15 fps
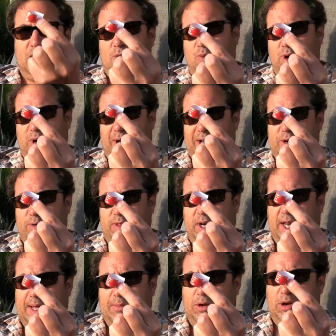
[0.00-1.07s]
What do I do with the
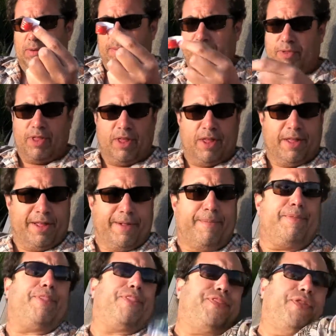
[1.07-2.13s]
label?
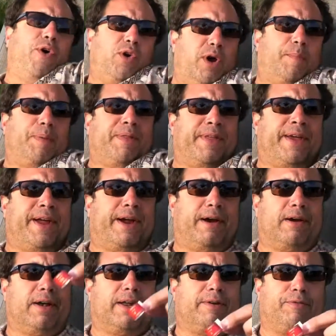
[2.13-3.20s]
Throw it up in the
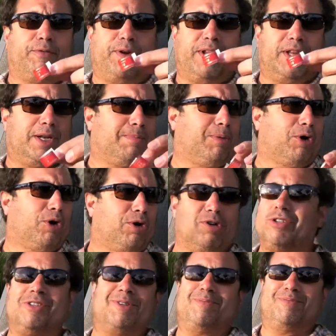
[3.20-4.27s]
air, let it feed it to birds.